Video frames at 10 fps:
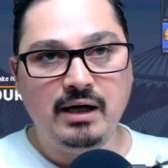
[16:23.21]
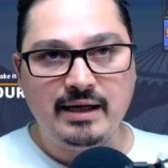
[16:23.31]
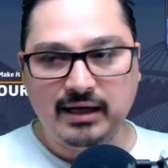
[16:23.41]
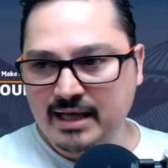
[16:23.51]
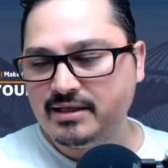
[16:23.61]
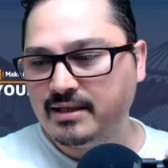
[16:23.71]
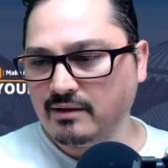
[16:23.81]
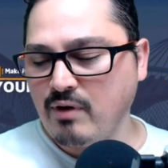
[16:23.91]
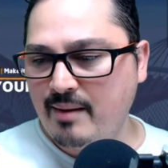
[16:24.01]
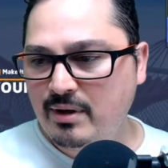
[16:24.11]
analyzing the
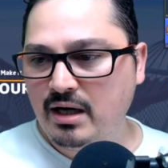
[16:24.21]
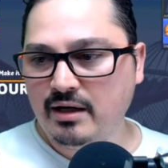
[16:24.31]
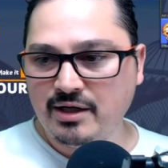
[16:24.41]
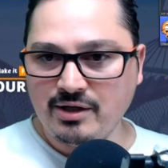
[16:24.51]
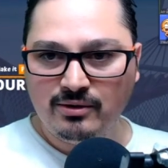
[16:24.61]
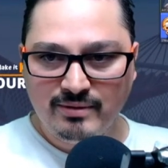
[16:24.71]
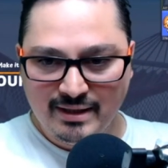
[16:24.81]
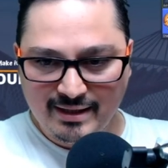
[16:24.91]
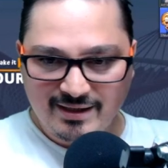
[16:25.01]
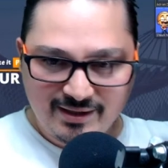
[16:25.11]
grammar. You know, yeah.